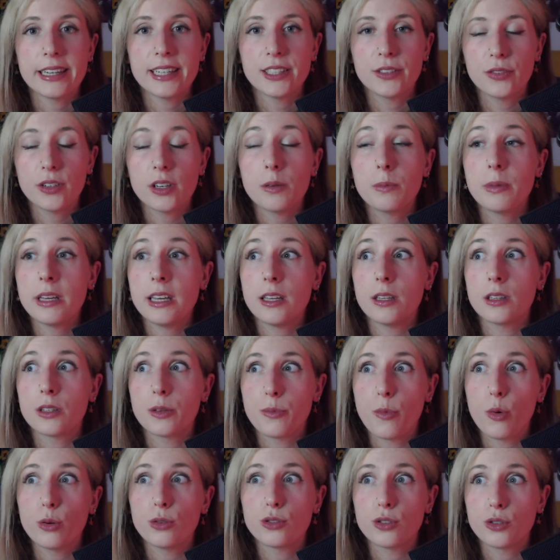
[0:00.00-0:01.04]
It will be the
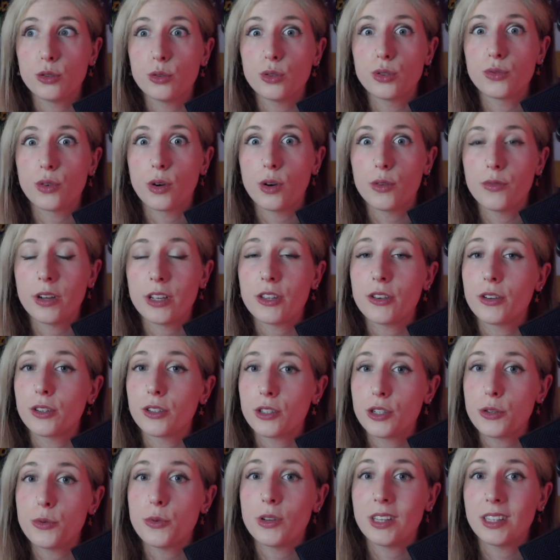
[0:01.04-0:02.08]
most useful when you're
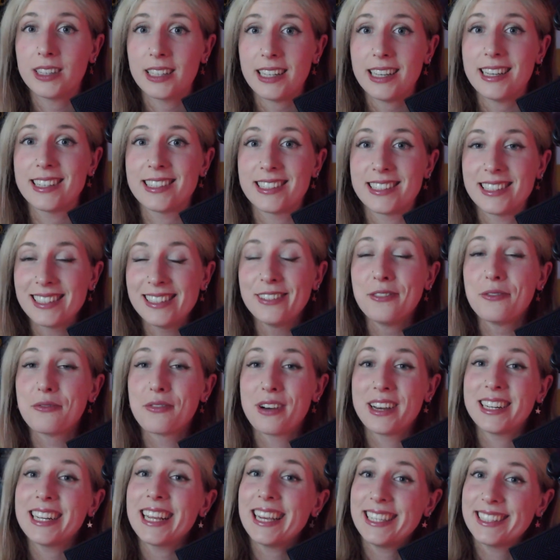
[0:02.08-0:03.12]
doing these
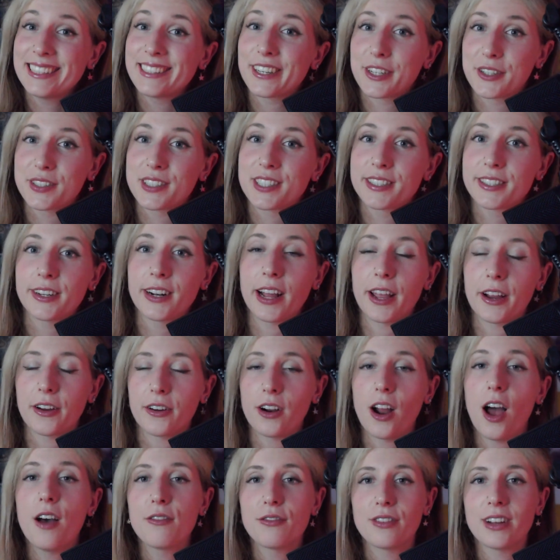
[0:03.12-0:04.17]
within the crystalline
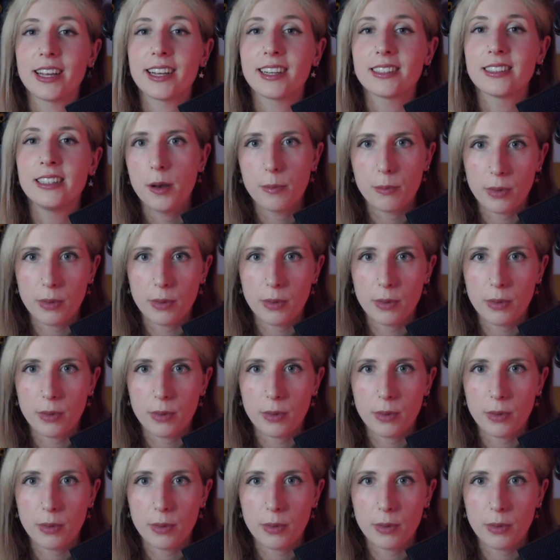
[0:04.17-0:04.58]
conflict,